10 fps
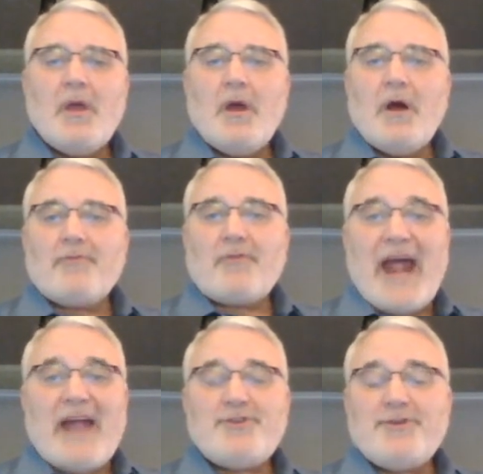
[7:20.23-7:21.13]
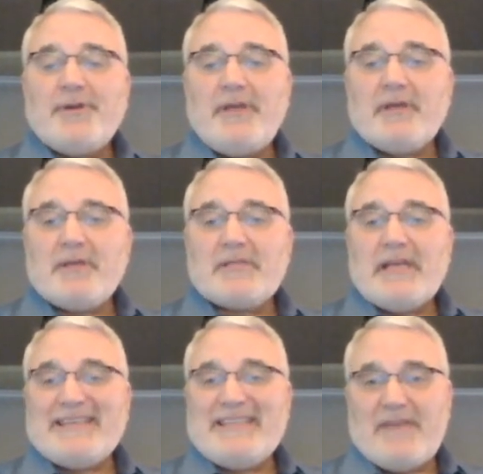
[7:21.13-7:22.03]
A fracture is
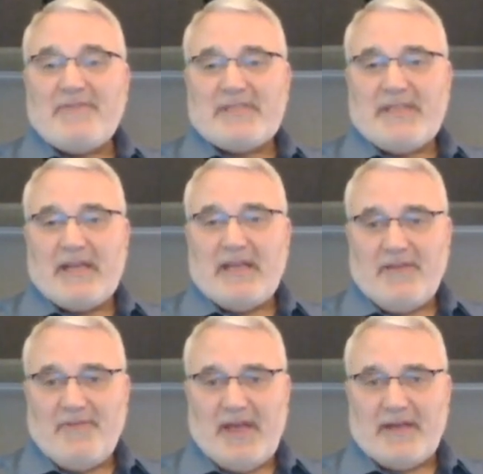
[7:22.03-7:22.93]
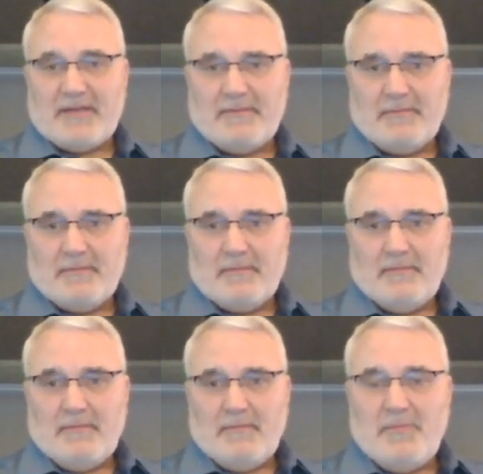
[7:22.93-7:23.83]
a devastating event,
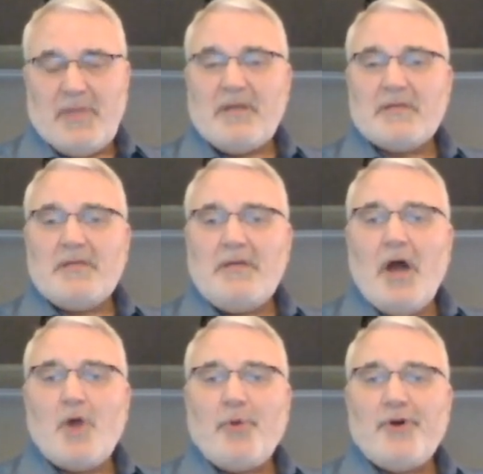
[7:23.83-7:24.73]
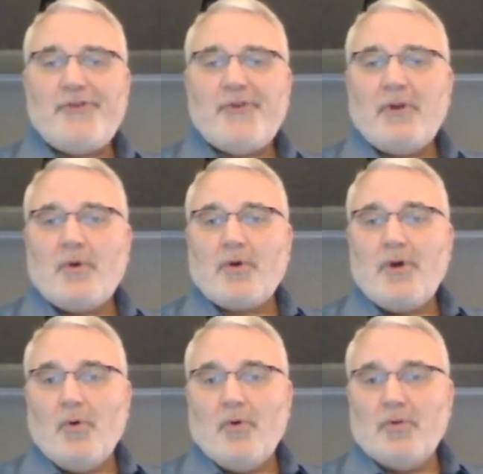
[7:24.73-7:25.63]
be it as a young person or
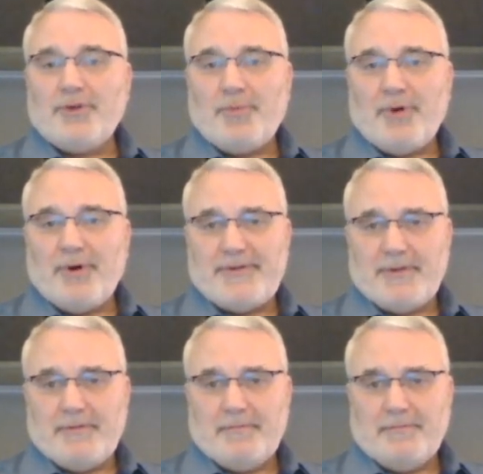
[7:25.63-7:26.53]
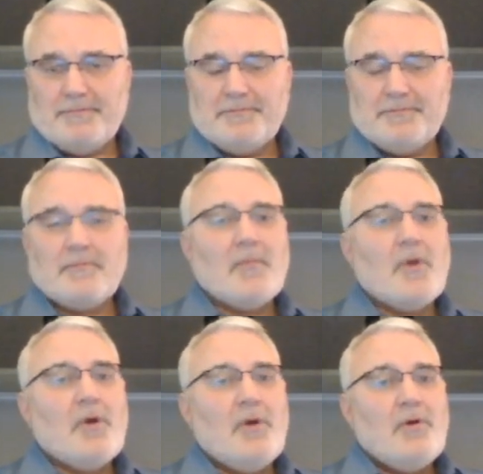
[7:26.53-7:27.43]
an older person.
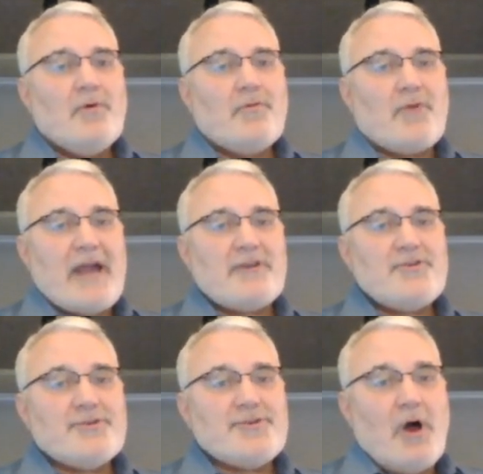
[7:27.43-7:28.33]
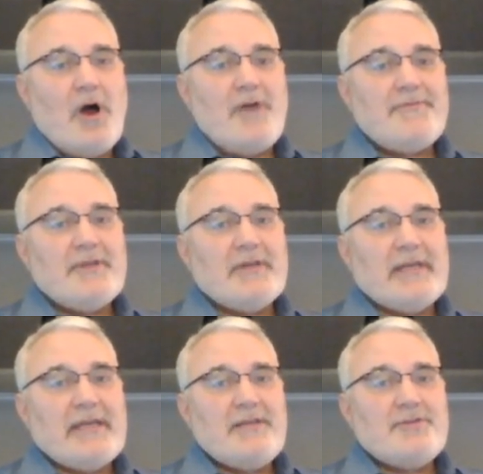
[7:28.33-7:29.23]
Fractures often
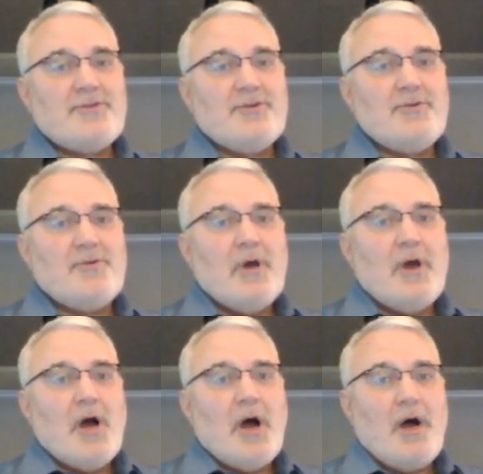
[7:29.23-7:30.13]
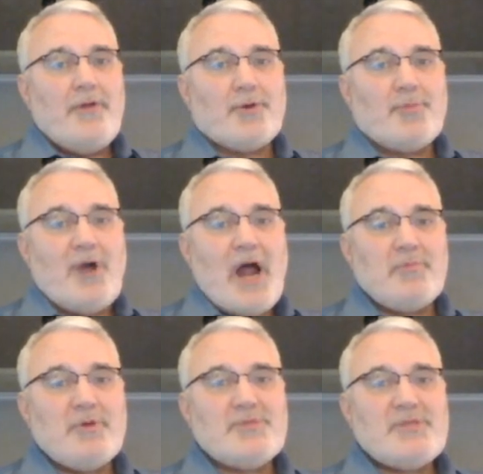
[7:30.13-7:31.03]
lead to other
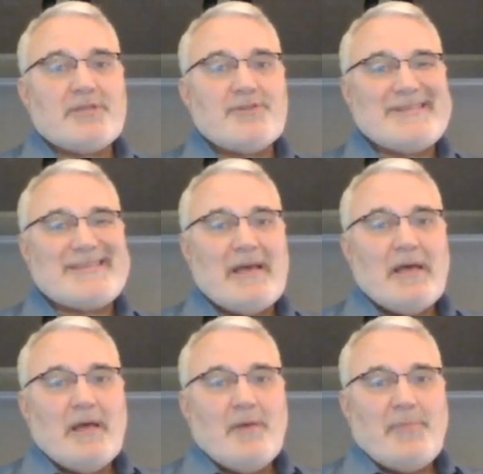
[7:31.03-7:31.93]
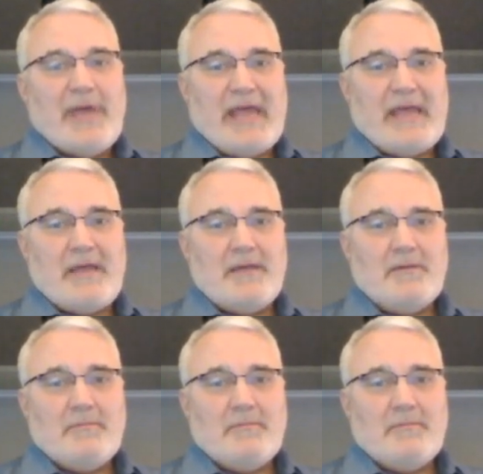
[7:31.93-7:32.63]
problems such as pain,